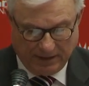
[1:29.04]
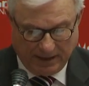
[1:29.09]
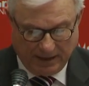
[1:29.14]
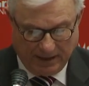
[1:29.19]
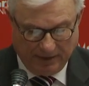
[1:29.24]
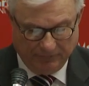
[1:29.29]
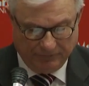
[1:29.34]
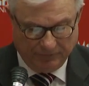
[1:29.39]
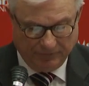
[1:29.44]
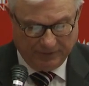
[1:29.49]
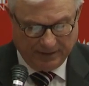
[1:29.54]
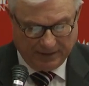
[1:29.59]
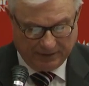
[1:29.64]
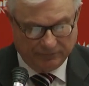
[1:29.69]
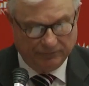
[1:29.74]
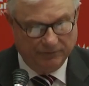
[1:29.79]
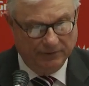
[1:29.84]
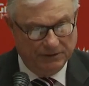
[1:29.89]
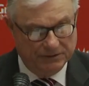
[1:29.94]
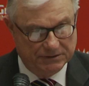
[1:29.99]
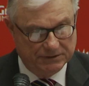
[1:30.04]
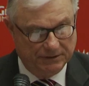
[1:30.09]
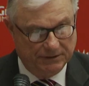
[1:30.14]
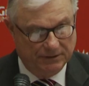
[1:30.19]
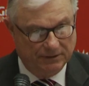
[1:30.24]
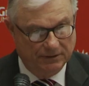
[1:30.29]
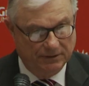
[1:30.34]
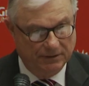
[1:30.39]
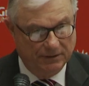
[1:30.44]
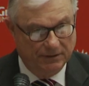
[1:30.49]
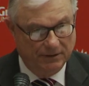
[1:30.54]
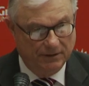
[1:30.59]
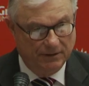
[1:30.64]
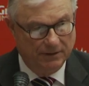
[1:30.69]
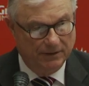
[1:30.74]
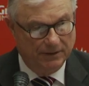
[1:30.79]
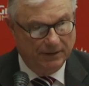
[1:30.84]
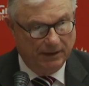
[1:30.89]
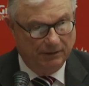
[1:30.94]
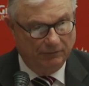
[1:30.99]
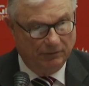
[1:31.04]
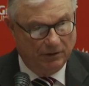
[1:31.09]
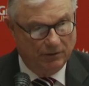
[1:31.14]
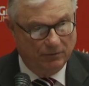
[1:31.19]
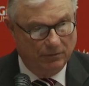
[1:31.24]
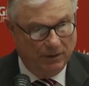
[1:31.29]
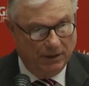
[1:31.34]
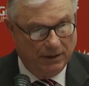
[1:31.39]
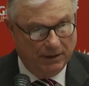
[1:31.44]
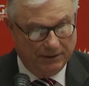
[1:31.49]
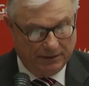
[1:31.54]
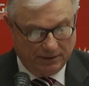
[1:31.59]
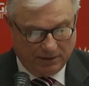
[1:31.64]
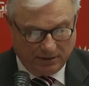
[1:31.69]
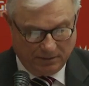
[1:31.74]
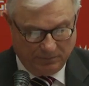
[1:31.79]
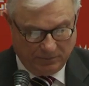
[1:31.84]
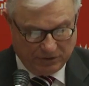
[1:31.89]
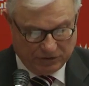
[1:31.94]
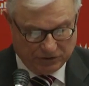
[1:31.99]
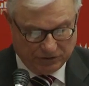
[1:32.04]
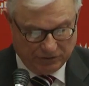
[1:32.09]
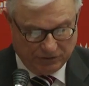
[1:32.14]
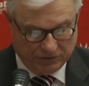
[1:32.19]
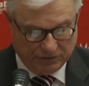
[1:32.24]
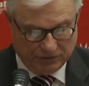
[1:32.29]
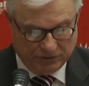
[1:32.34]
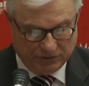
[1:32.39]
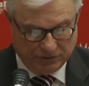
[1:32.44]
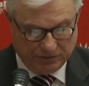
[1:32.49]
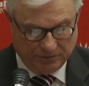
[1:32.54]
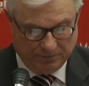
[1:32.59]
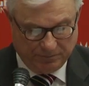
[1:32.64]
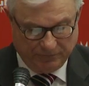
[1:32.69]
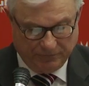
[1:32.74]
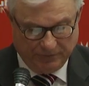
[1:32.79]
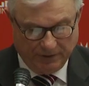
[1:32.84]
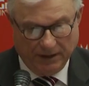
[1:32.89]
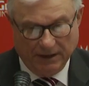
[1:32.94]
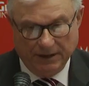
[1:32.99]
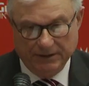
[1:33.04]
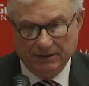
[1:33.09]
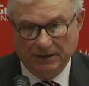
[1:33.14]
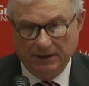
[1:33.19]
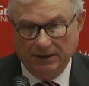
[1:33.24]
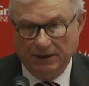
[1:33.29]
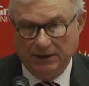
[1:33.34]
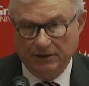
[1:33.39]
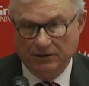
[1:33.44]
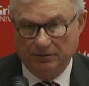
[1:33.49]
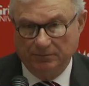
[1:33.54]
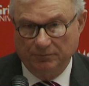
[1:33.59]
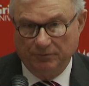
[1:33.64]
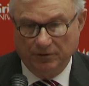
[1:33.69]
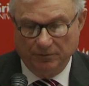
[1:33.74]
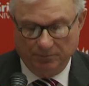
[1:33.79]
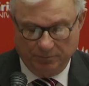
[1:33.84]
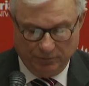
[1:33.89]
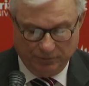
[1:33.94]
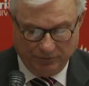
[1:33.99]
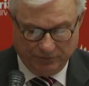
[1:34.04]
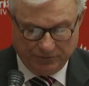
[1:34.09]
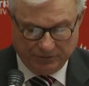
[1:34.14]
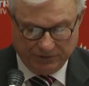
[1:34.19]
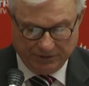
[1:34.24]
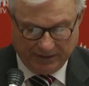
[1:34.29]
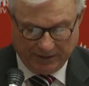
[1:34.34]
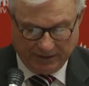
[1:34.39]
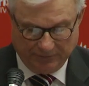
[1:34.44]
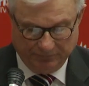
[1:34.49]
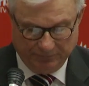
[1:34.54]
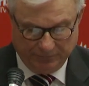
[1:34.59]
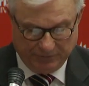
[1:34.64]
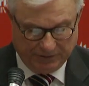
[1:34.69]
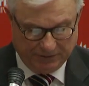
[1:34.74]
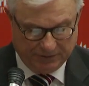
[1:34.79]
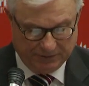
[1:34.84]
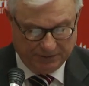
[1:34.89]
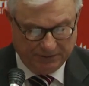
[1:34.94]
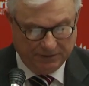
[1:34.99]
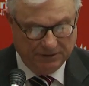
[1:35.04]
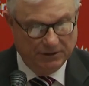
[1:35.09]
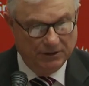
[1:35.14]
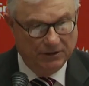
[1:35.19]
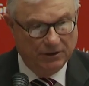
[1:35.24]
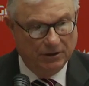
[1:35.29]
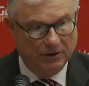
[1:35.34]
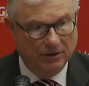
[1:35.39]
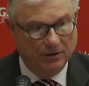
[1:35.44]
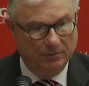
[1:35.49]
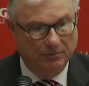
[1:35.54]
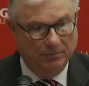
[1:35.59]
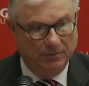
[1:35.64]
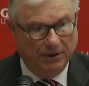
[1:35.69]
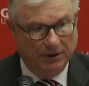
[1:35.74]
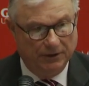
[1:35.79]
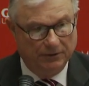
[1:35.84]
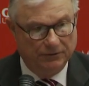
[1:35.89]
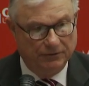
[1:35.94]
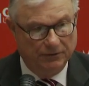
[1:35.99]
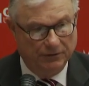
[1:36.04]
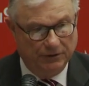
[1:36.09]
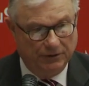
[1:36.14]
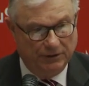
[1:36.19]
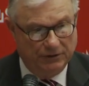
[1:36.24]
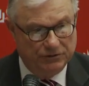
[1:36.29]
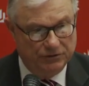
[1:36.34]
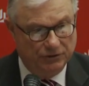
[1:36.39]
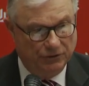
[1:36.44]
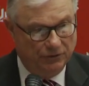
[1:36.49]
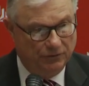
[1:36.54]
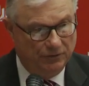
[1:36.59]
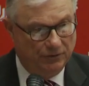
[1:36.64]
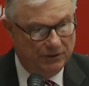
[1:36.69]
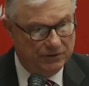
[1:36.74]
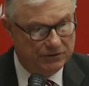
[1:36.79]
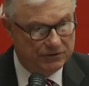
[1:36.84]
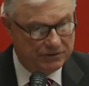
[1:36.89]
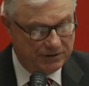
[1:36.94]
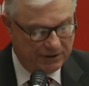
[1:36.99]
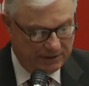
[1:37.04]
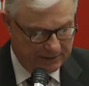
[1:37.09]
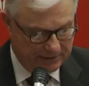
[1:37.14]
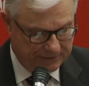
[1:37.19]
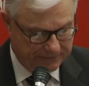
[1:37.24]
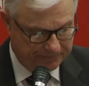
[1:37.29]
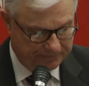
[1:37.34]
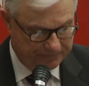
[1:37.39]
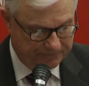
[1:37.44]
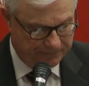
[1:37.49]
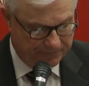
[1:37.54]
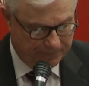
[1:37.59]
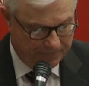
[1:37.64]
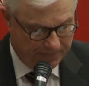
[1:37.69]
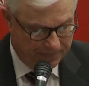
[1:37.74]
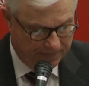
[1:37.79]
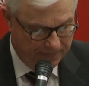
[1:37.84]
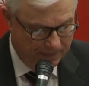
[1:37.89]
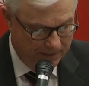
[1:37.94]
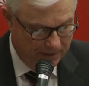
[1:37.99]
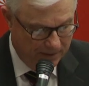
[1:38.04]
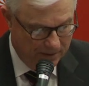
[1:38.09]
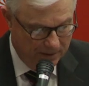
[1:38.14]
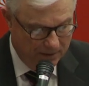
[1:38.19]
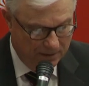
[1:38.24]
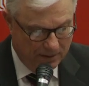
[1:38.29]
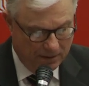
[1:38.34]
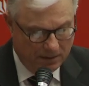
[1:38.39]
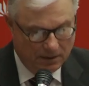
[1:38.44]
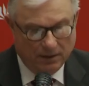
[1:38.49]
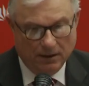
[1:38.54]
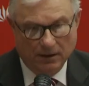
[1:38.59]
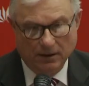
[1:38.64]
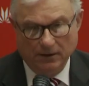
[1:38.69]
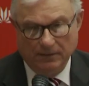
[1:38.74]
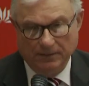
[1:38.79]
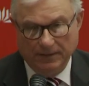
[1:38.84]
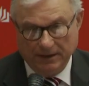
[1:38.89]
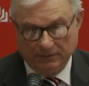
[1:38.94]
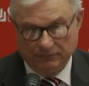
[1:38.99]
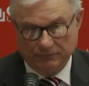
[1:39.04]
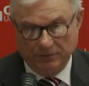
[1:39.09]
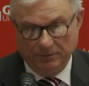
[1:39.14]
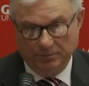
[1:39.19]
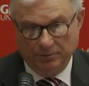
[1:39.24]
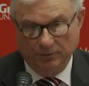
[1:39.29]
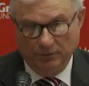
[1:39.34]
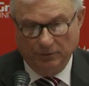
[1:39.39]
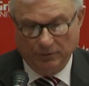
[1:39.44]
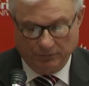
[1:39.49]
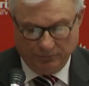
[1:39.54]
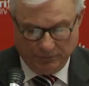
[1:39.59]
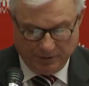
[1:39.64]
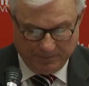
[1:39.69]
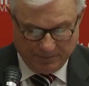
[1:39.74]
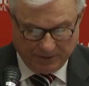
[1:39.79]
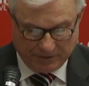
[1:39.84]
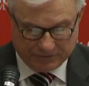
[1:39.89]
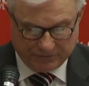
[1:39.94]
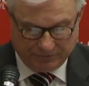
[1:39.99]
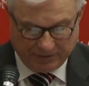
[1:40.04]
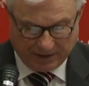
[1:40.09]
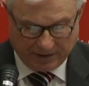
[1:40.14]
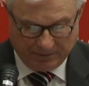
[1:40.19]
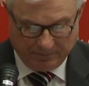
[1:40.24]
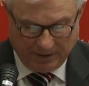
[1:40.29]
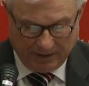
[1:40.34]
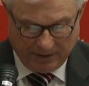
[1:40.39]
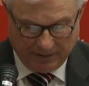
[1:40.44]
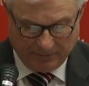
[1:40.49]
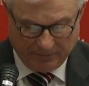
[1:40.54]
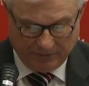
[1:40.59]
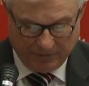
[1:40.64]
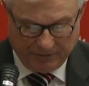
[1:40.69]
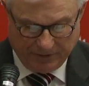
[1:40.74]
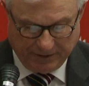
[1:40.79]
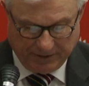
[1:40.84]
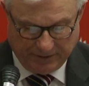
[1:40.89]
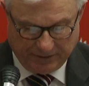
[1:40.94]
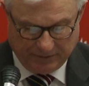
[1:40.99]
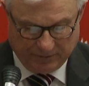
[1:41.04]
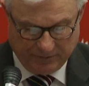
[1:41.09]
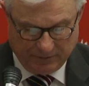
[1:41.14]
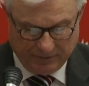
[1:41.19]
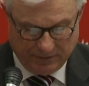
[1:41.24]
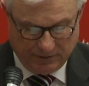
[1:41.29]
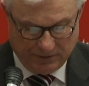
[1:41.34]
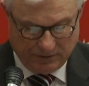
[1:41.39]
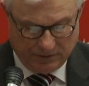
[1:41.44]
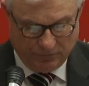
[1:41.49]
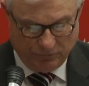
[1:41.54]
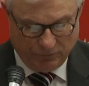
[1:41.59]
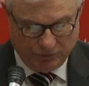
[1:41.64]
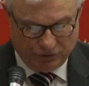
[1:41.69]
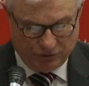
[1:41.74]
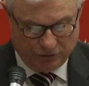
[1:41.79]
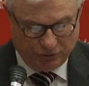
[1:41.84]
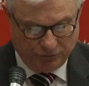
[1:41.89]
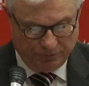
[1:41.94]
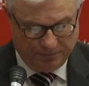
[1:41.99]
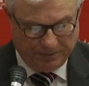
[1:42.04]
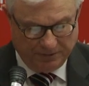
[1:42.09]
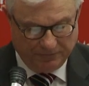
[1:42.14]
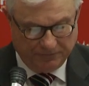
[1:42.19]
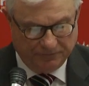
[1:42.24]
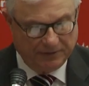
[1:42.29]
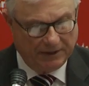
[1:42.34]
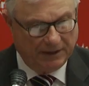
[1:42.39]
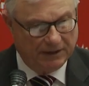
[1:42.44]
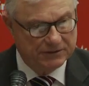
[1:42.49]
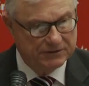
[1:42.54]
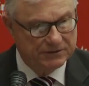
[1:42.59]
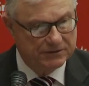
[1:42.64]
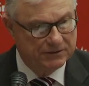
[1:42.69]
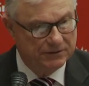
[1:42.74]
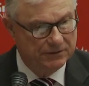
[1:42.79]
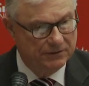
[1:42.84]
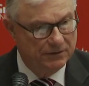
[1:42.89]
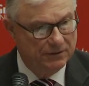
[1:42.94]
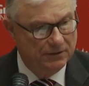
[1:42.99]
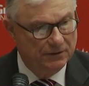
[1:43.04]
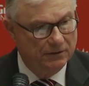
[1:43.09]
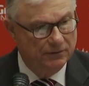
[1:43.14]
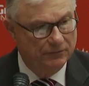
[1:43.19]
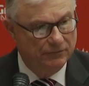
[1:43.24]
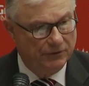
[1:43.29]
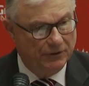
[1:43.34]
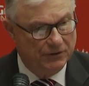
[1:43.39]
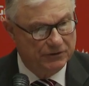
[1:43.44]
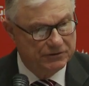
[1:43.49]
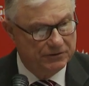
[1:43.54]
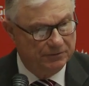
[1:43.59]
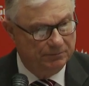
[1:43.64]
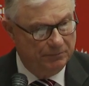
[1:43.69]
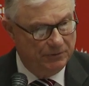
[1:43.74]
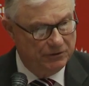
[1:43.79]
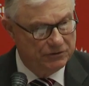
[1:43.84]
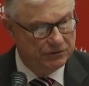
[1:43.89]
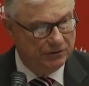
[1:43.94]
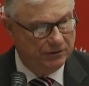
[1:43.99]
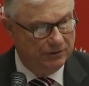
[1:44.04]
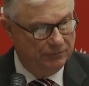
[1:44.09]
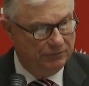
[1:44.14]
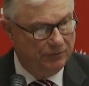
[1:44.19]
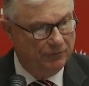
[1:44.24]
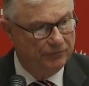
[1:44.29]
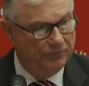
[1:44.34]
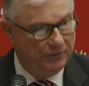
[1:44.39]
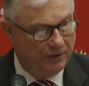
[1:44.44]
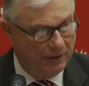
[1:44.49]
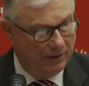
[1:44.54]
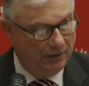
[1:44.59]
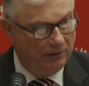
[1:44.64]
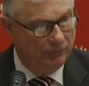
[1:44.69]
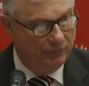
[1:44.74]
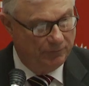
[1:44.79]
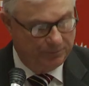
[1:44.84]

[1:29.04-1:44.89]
and for that reason, they require the Commission to provide an interim report to government by 30 June this year. In that report, we must recommend the date which should be fixed for the submission of a final